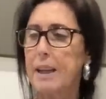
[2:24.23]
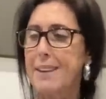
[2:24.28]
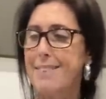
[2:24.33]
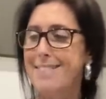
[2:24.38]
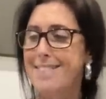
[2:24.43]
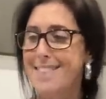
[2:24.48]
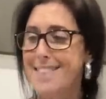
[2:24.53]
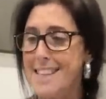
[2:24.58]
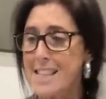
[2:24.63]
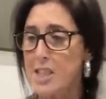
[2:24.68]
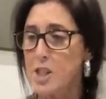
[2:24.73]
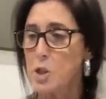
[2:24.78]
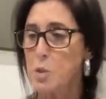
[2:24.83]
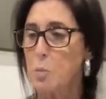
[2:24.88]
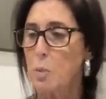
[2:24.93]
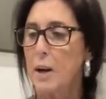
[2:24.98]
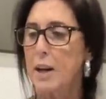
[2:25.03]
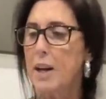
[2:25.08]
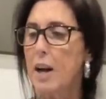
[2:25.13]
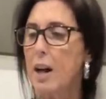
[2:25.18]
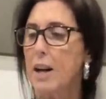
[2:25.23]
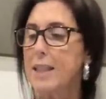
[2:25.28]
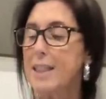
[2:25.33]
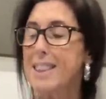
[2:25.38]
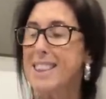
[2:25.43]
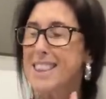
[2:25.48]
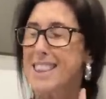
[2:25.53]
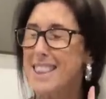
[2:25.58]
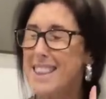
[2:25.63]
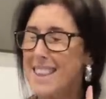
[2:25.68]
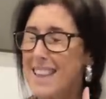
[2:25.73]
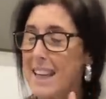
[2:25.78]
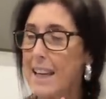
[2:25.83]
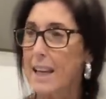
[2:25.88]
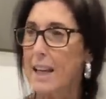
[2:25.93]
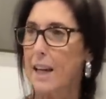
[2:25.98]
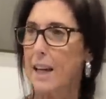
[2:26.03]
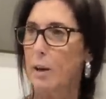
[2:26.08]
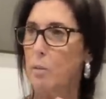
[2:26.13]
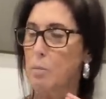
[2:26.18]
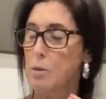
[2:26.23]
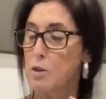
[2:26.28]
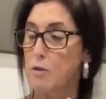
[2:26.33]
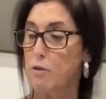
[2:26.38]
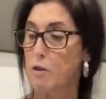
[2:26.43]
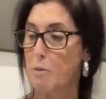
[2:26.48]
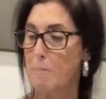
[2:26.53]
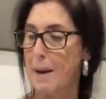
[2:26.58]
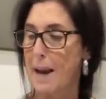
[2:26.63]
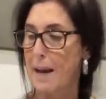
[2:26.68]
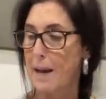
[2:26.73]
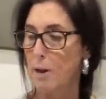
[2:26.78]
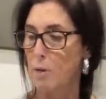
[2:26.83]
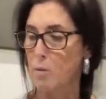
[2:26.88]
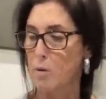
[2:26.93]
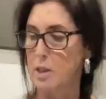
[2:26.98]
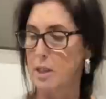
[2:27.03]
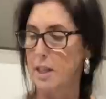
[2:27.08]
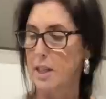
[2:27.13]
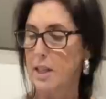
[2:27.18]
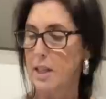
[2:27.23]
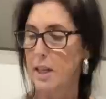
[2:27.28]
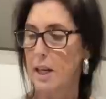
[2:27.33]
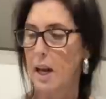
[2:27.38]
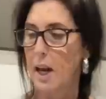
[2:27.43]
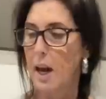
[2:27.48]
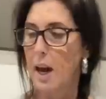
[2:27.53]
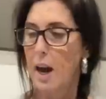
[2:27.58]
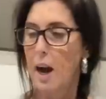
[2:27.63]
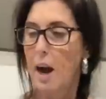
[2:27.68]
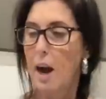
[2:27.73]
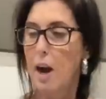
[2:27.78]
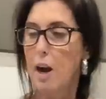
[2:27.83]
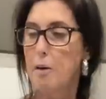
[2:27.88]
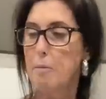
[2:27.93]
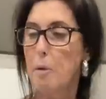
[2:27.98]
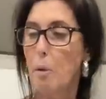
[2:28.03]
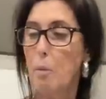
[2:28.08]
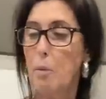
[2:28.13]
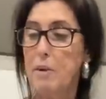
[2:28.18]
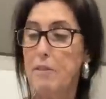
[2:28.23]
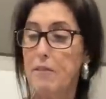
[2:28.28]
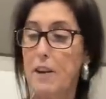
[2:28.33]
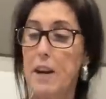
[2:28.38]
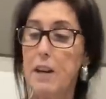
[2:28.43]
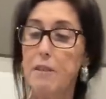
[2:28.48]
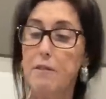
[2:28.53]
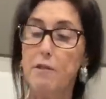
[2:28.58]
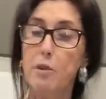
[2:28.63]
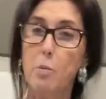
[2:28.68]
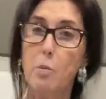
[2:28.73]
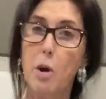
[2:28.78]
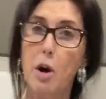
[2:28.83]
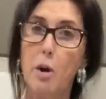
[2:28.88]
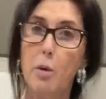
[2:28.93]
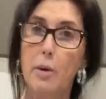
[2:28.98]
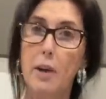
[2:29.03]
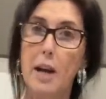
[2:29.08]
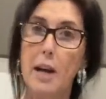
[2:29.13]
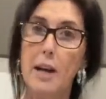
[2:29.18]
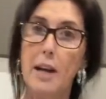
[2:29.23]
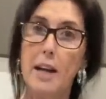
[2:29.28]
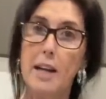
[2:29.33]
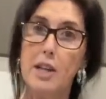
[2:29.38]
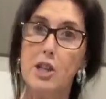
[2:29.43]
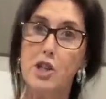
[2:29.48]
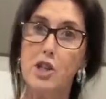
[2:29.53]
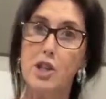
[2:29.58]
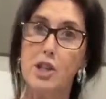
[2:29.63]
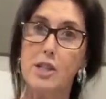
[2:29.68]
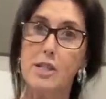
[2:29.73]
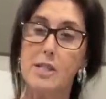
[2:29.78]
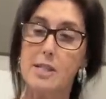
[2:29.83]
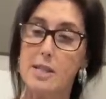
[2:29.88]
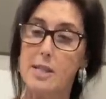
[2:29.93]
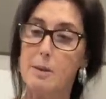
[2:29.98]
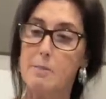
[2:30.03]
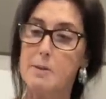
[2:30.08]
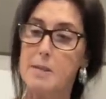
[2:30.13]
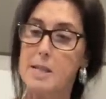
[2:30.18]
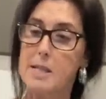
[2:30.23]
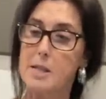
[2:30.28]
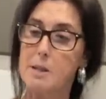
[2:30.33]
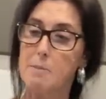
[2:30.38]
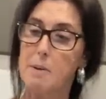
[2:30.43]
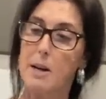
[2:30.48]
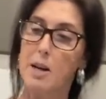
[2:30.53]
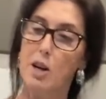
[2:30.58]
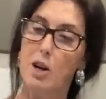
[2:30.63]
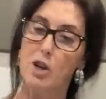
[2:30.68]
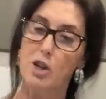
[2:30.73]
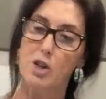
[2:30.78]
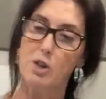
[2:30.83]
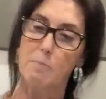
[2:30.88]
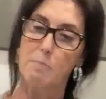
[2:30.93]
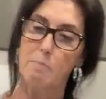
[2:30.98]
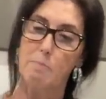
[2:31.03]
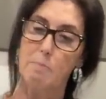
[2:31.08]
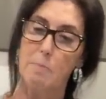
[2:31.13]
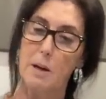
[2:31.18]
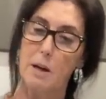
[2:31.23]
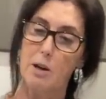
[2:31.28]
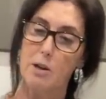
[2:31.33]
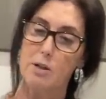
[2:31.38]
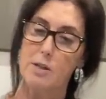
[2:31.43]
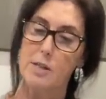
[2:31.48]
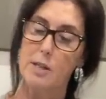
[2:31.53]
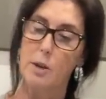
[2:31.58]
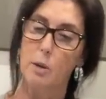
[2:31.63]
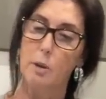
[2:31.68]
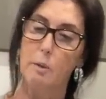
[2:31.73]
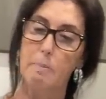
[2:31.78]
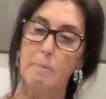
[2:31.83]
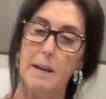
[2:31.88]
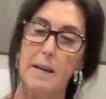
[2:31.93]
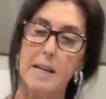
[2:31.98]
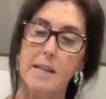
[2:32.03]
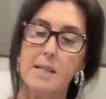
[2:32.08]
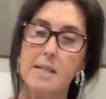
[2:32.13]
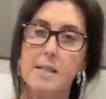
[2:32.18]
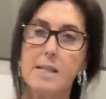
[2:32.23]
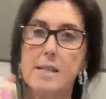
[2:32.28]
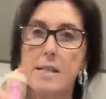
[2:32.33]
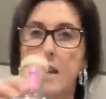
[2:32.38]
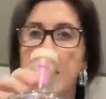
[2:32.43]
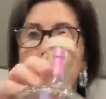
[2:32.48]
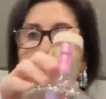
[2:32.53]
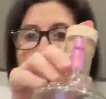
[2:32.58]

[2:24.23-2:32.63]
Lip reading: This one, I think was from Aldi. We've had it for a while now, hence you can see I'm down to my last little bits.